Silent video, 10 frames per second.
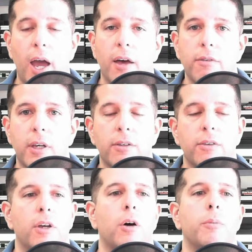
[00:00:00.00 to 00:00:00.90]
having it
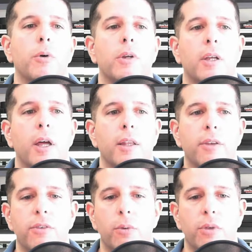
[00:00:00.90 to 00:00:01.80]
doesn't help you any. And
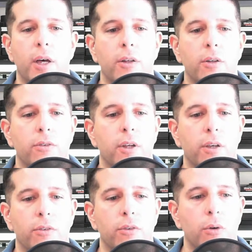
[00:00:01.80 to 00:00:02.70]
let's see what that looks
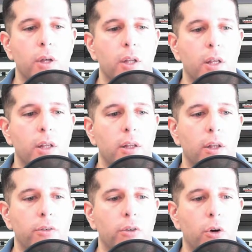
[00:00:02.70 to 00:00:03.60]
like. So
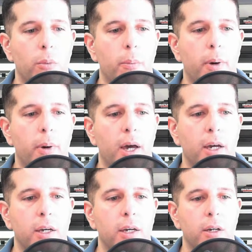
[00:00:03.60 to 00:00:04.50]
let's go
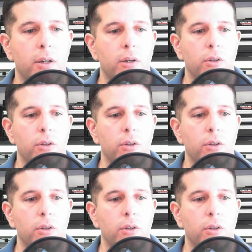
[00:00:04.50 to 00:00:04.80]
back